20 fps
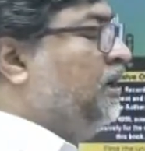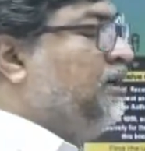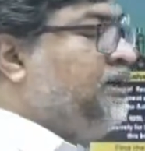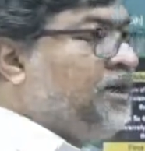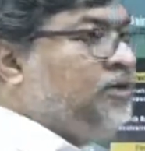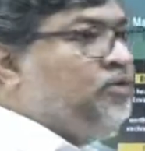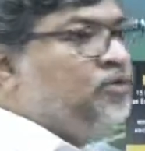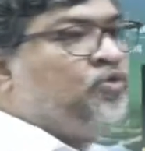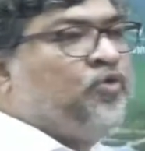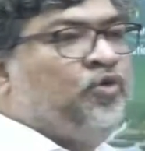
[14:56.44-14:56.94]

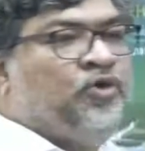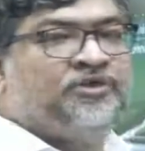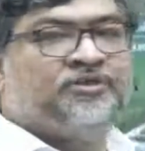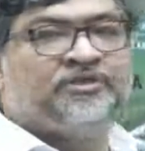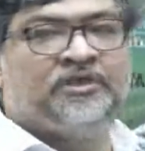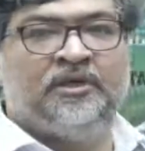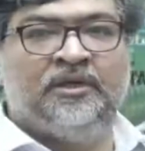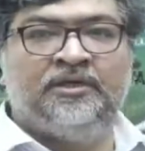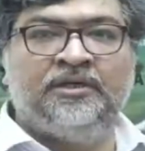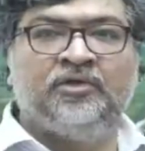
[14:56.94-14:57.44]
two coalition.
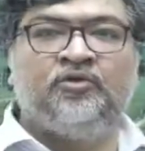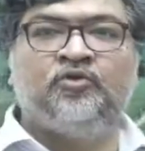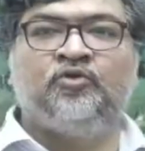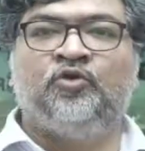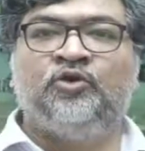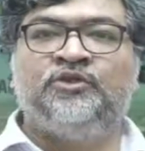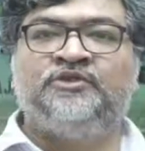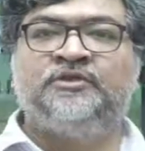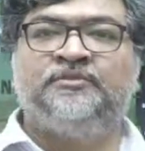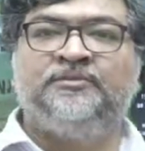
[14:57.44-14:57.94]
Under two
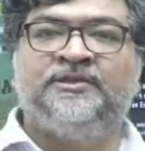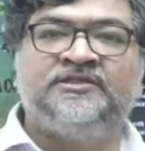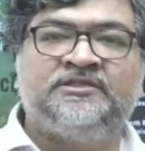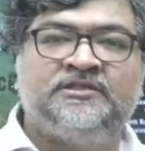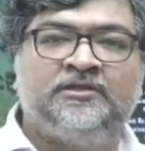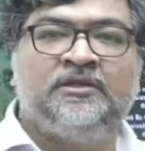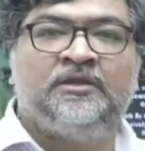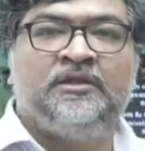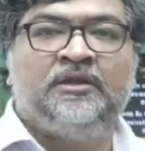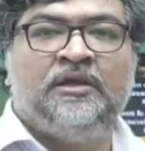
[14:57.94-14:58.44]
coalition means
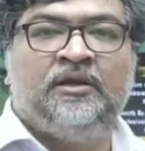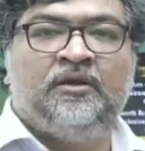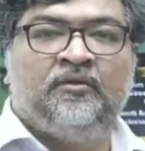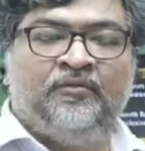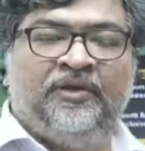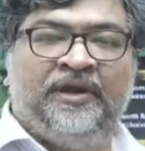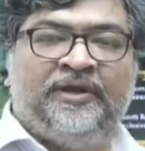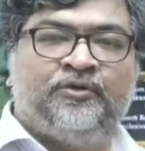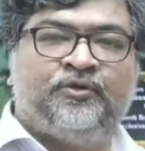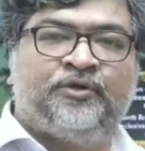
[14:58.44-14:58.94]
where
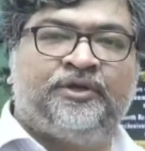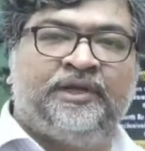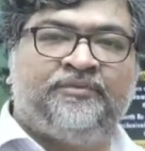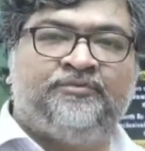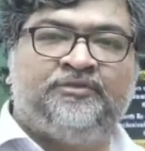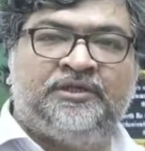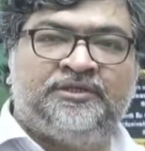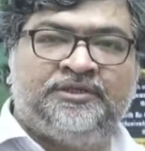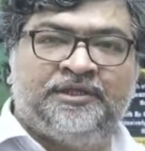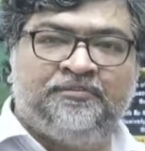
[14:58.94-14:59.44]
to keep the
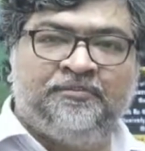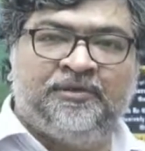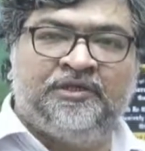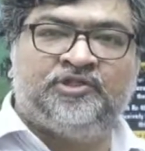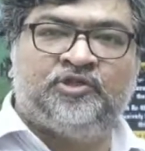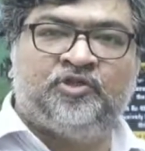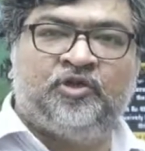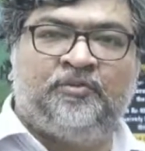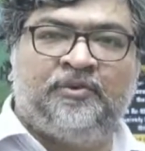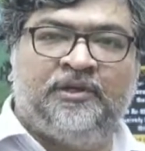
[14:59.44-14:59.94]
temperature
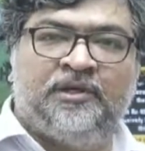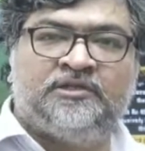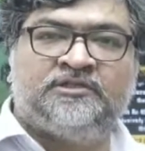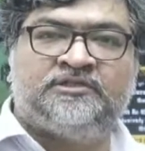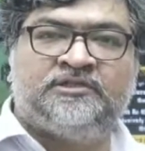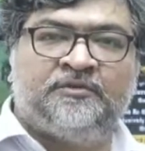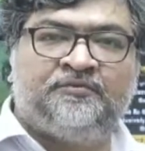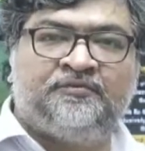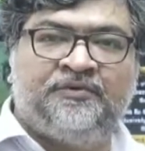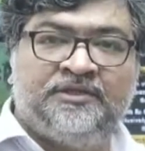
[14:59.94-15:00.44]
of Earth's
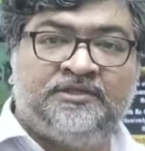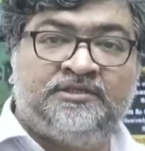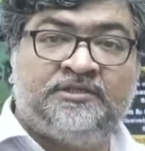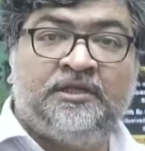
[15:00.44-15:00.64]
surface